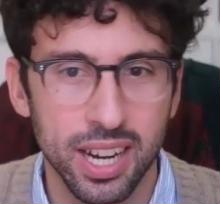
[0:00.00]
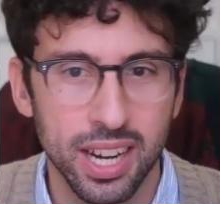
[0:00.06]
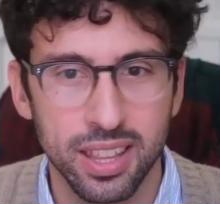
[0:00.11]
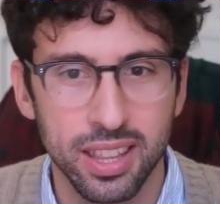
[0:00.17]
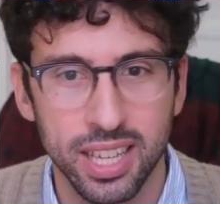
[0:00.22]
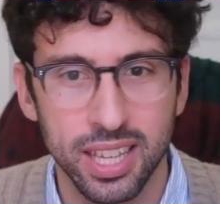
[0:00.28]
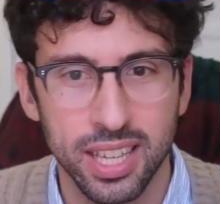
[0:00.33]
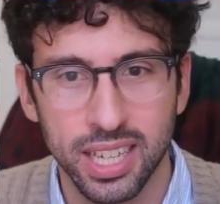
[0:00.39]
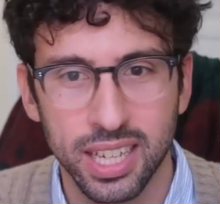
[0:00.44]
And I
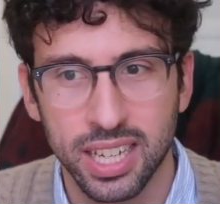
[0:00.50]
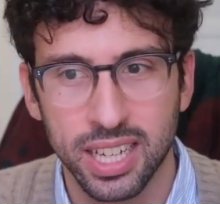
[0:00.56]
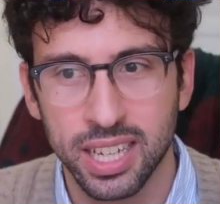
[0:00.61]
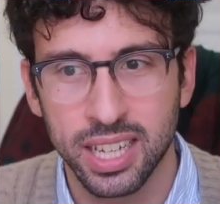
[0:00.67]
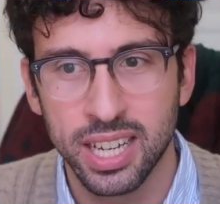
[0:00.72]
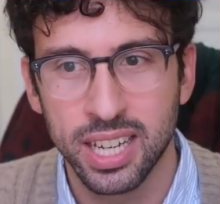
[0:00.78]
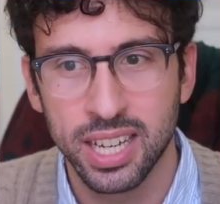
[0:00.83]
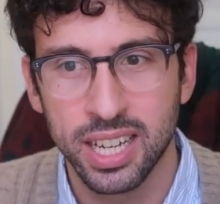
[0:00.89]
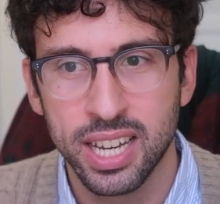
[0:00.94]
think
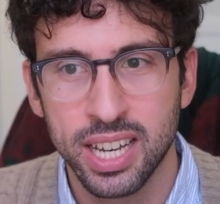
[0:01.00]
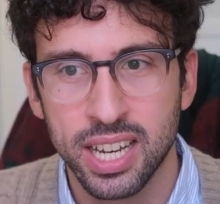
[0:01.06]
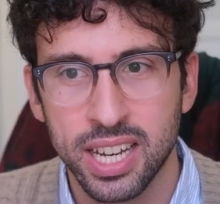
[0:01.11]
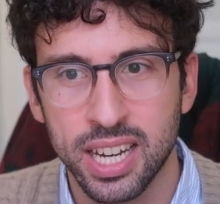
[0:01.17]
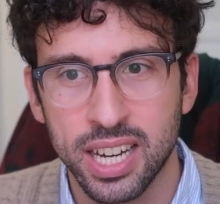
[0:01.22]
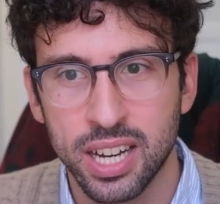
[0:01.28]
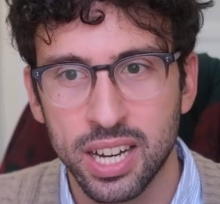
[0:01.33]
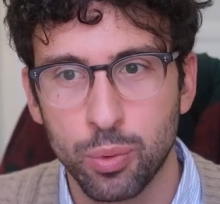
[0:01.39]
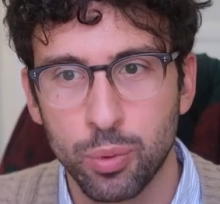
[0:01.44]

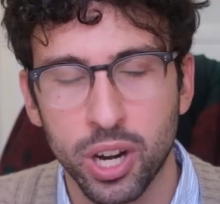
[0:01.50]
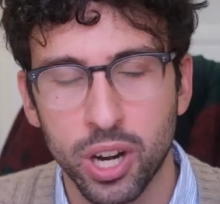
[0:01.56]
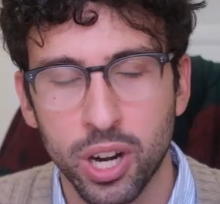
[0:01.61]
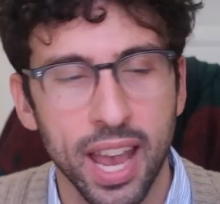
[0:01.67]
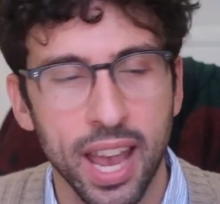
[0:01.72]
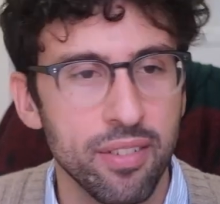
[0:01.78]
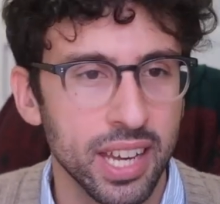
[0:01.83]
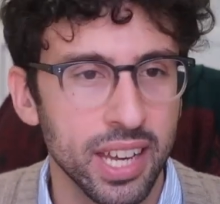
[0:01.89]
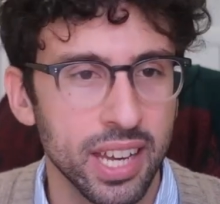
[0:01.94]
we're
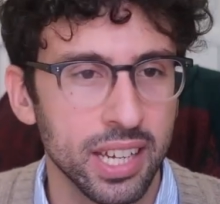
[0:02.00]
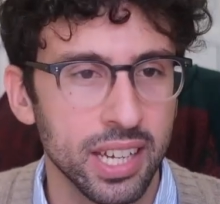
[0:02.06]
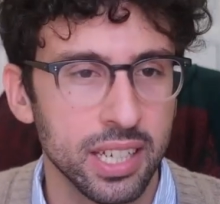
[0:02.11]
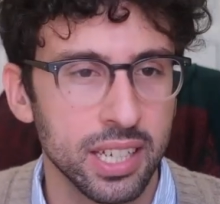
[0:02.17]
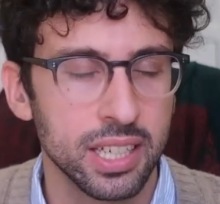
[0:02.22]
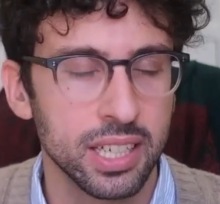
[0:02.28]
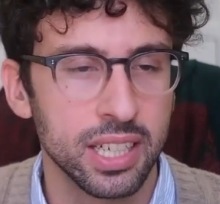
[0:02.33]
having